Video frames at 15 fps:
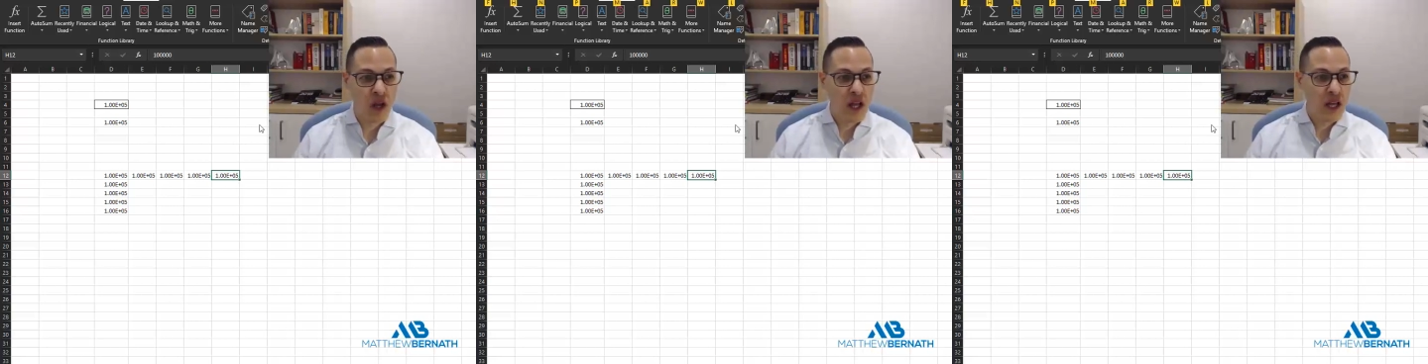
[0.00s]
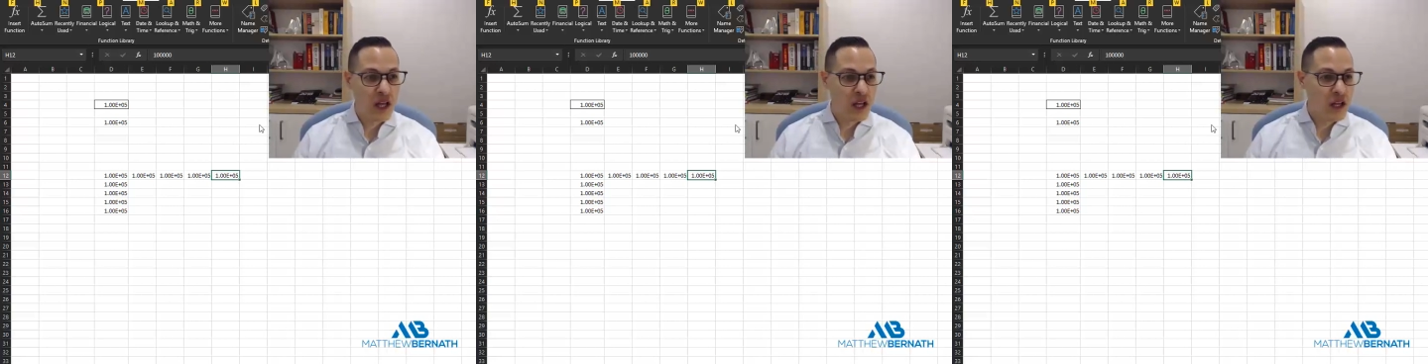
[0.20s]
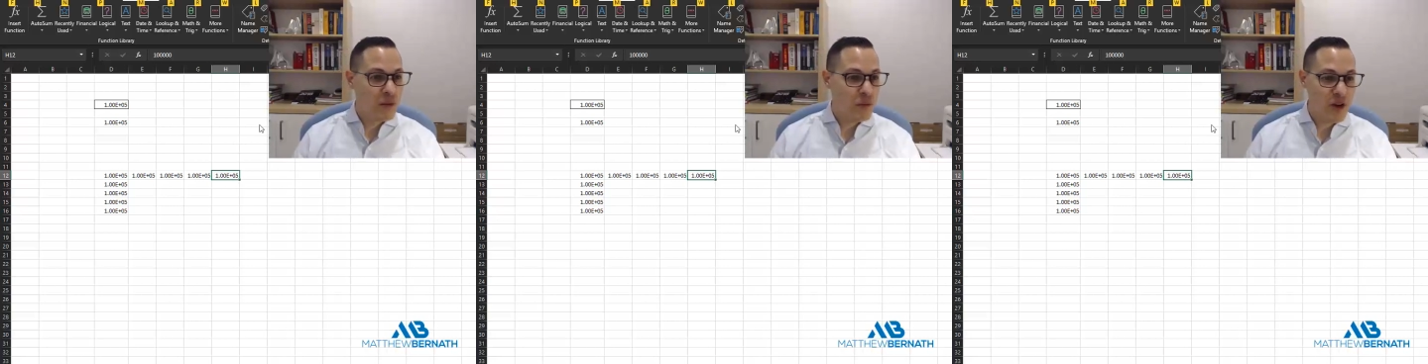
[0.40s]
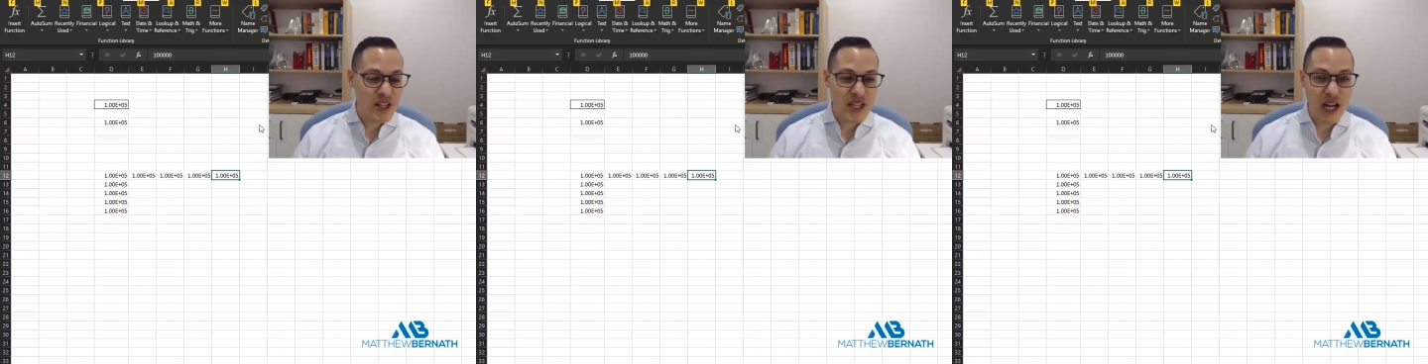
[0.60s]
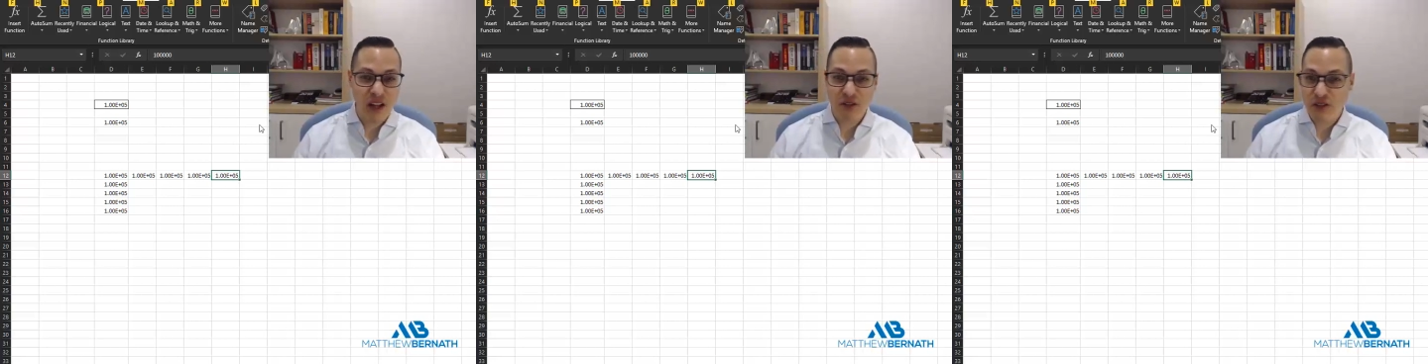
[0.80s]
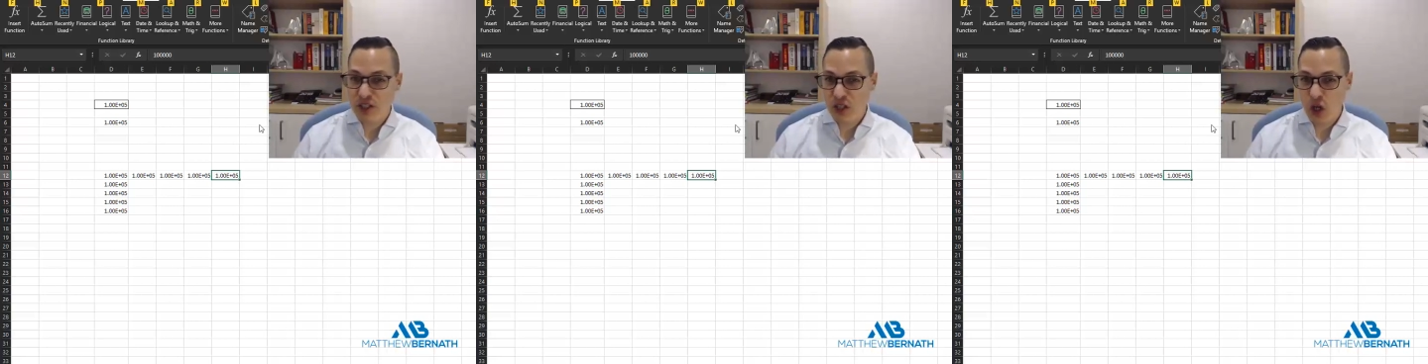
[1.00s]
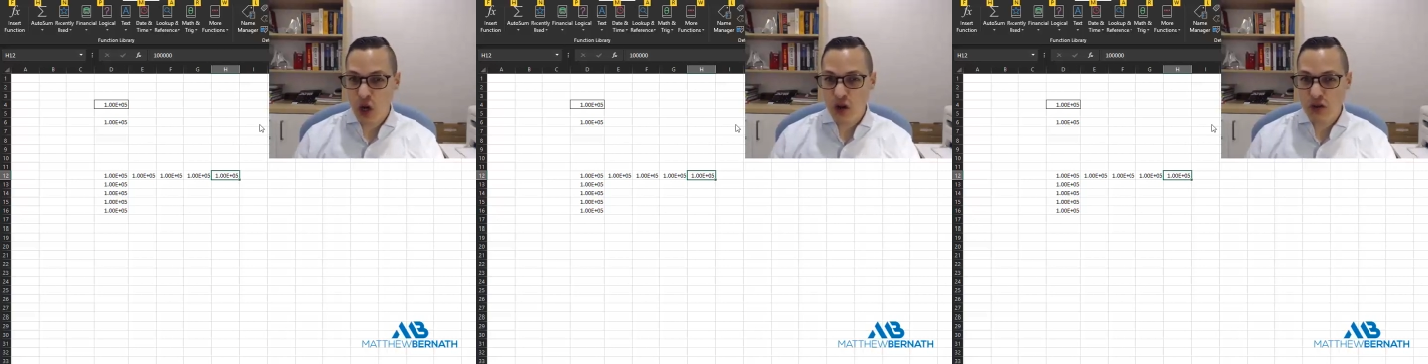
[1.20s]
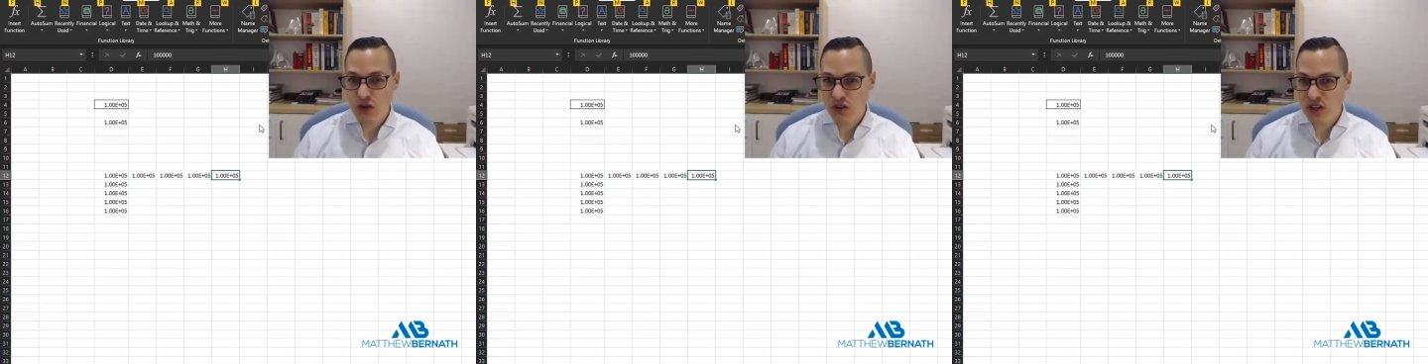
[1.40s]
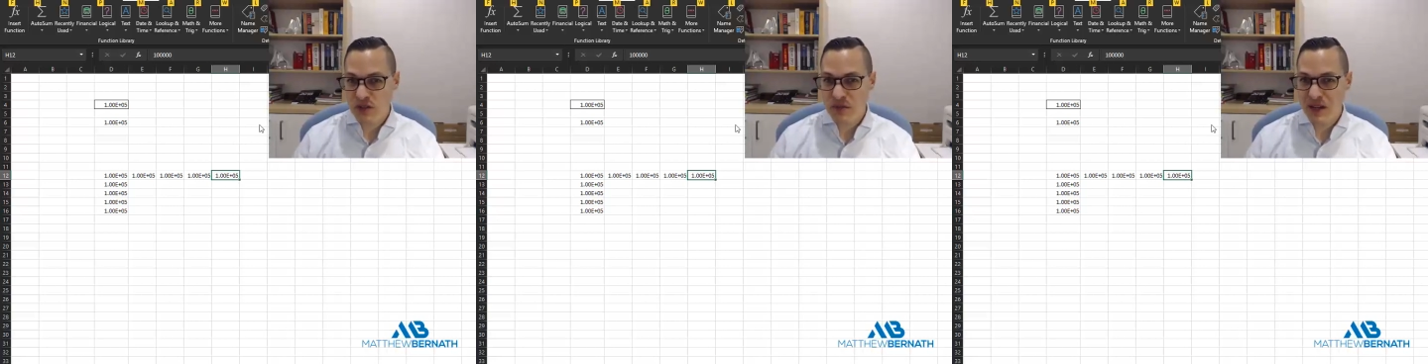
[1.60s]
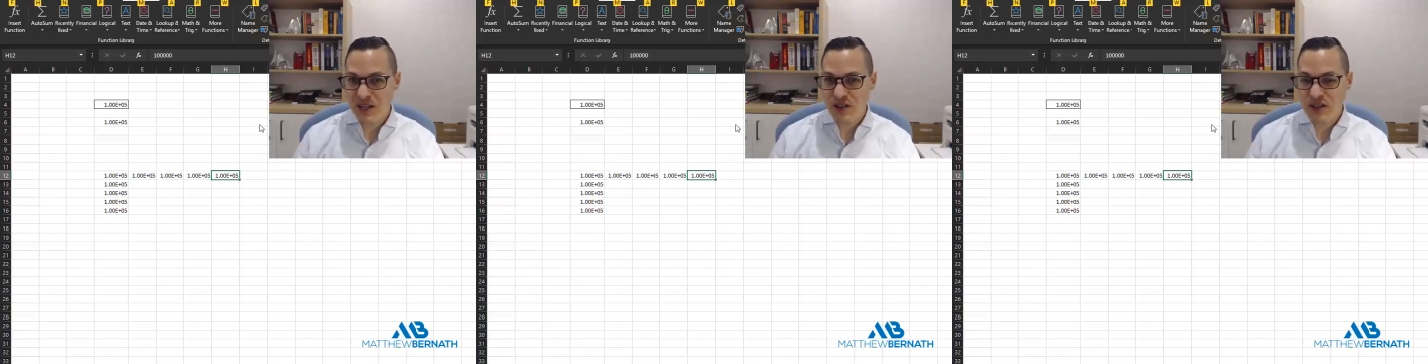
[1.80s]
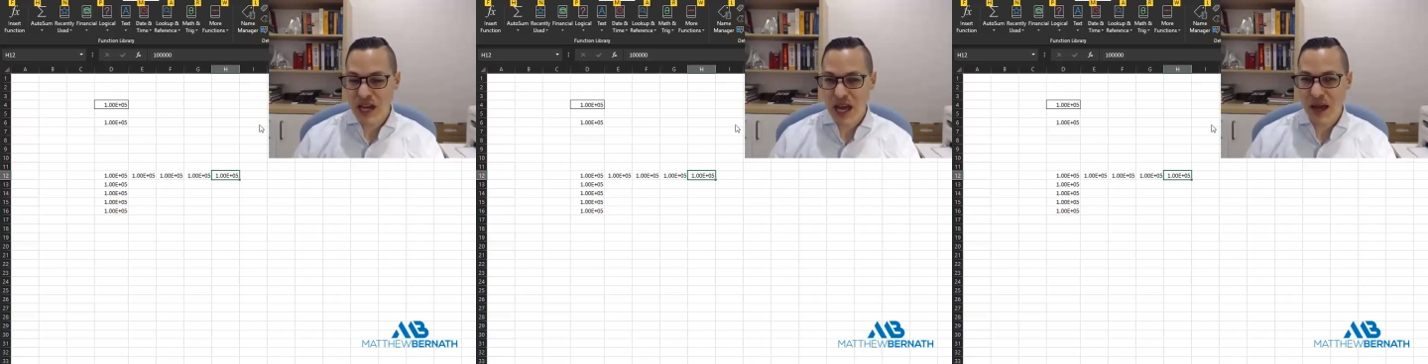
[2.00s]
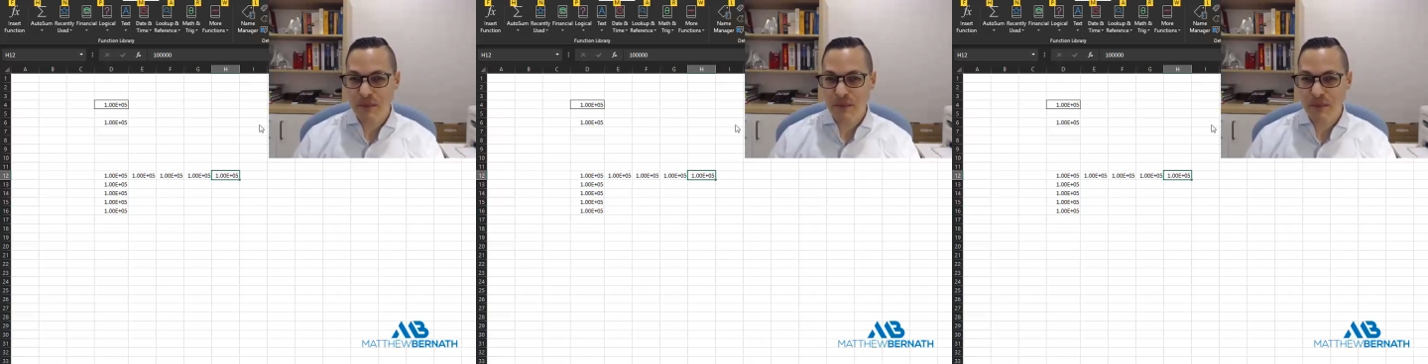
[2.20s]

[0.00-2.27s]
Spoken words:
press Alt and go through the menu tabs.